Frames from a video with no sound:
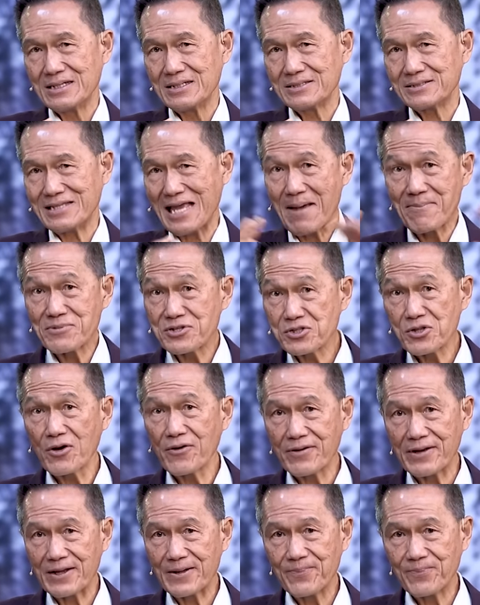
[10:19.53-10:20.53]
same
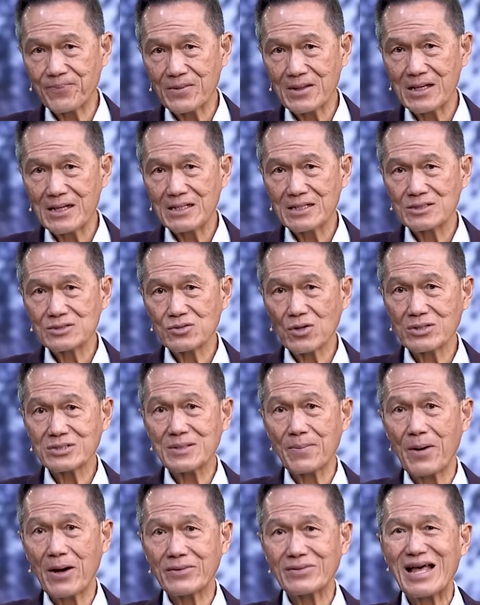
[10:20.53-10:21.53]
story talks
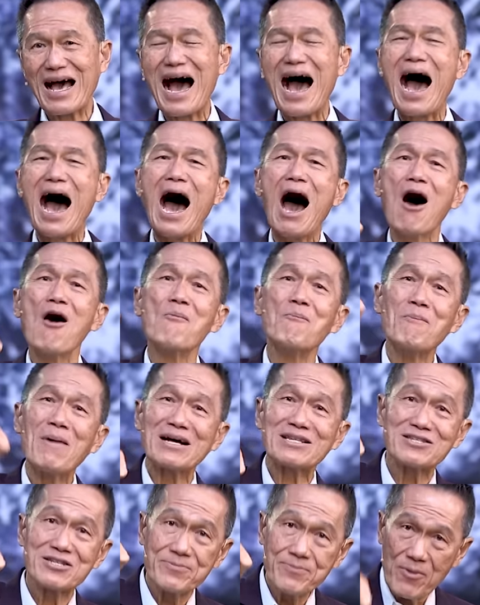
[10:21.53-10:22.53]
about how
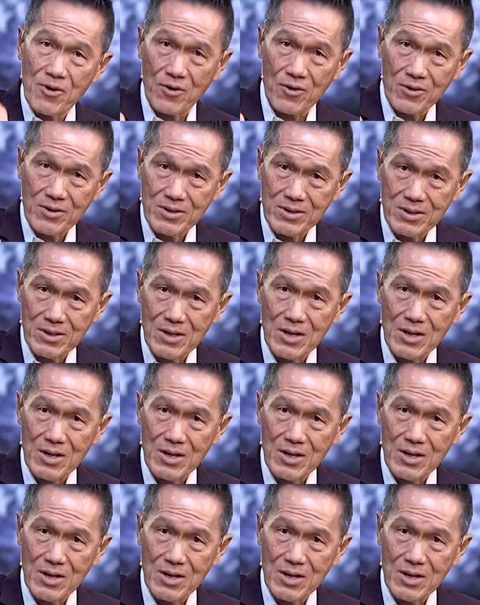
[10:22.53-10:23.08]
much more